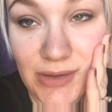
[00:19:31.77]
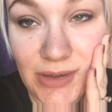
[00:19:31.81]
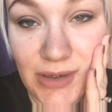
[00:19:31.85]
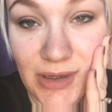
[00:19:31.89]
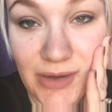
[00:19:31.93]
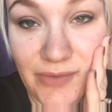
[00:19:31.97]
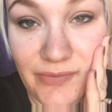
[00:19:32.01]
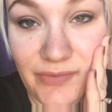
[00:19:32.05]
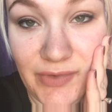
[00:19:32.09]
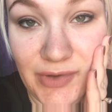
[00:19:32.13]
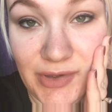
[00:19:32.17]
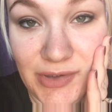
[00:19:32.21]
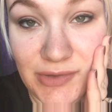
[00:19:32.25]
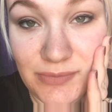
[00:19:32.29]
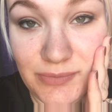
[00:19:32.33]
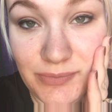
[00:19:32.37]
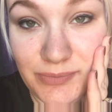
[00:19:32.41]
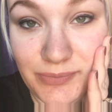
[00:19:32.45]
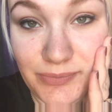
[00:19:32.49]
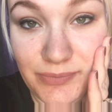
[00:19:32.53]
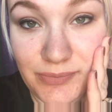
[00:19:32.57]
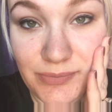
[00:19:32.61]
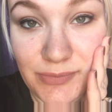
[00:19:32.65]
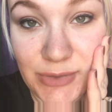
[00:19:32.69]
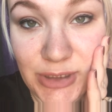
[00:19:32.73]
not fun,
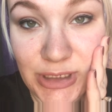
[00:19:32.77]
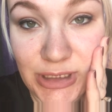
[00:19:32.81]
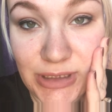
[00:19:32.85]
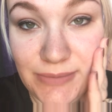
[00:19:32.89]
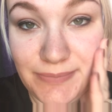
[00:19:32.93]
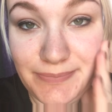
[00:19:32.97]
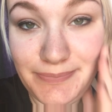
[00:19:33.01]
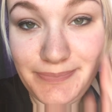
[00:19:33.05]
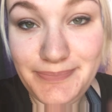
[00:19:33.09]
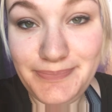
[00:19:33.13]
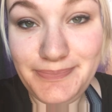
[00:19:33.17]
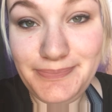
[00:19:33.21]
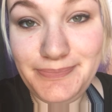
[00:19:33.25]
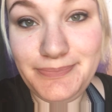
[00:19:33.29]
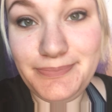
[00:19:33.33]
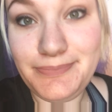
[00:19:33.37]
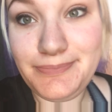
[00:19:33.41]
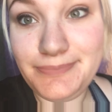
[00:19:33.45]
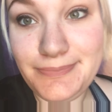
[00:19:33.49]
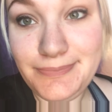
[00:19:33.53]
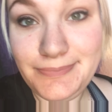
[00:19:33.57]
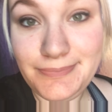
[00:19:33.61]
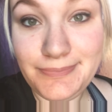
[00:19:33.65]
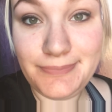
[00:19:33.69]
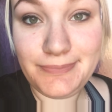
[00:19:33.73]
but
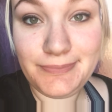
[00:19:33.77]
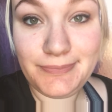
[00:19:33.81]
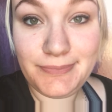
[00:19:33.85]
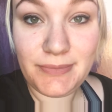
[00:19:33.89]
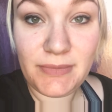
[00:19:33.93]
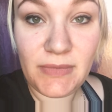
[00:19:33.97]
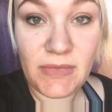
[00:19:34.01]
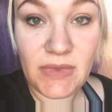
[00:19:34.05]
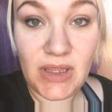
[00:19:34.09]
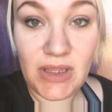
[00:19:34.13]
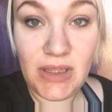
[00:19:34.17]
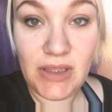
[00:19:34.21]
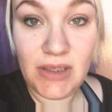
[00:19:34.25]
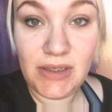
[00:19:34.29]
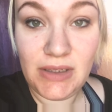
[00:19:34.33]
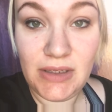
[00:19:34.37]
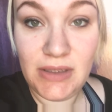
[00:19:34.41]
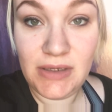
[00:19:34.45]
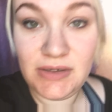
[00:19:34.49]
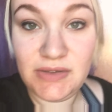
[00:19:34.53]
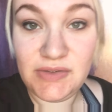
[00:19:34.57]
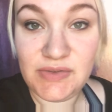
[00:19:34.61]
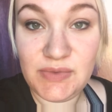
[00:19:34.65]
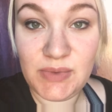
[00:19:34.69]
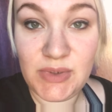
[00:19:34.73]

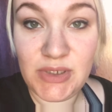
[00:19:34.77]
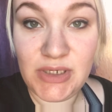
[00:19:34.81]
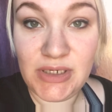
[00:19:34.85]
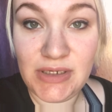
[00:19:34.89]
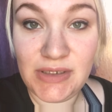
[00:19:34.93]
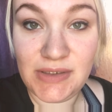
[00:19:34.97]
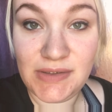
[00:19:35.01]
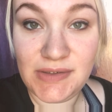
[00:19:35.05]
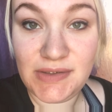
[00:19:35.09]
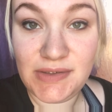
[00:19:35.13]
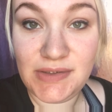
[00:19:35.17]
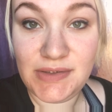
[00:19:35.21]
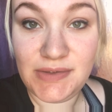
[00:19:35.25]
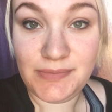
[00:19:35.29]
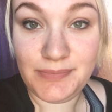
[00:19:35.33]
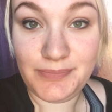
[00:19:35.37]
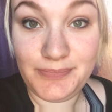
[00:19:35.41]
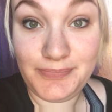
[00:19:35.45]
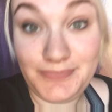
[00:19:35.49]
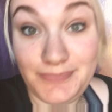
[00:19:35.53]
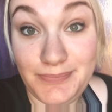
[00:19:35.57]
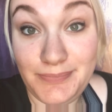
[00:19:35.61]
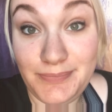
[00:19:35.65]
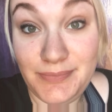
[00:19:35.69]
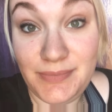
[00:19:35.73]
it is what it is.
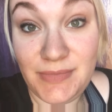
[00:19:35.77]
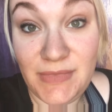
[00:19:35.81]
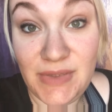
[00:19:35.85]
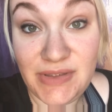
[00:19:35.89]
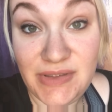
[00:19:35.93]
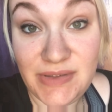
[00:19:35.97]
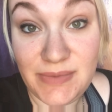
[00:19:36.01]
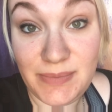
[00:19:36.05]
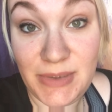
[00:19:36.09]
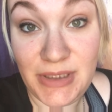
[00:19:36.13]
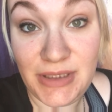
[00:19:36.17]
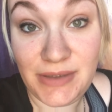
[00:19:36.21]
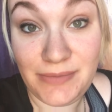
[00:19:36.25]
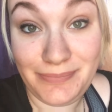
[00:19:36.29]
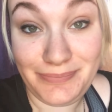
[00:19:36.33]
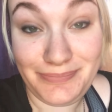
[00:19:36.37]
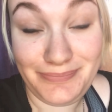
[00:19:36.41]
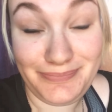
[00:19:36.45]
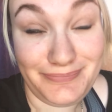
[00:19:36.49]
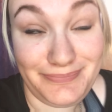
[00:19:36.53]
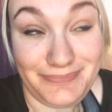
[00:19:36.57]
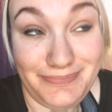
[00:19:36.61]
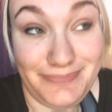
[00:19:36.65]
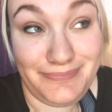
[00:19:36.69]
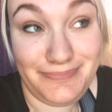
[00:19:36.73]
It's me
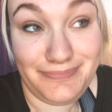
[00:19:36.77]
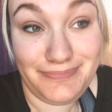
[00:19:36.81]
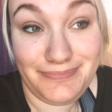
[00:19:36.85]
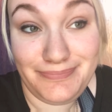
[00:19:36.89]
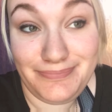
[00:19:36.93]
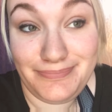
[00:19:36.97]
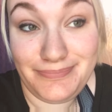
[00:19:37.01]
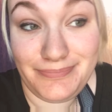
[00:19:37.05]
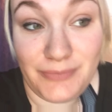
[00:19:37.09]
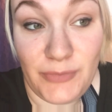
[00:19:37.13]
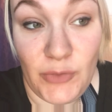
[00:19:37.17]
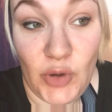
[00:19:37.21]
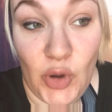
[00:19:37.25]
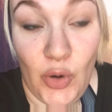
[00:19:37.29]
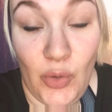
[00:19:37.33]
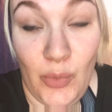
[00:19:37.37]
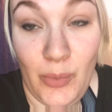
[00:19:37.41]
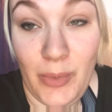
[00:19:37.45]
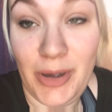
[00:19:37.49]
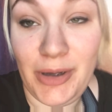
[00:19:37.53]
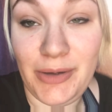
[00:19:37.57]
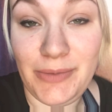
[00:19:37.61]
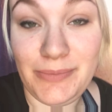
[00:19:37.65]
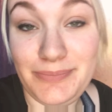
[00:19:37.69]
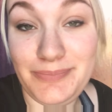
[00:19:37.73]
oh
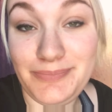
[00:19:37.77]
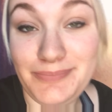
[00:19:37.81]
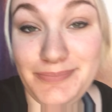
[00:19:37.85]
well.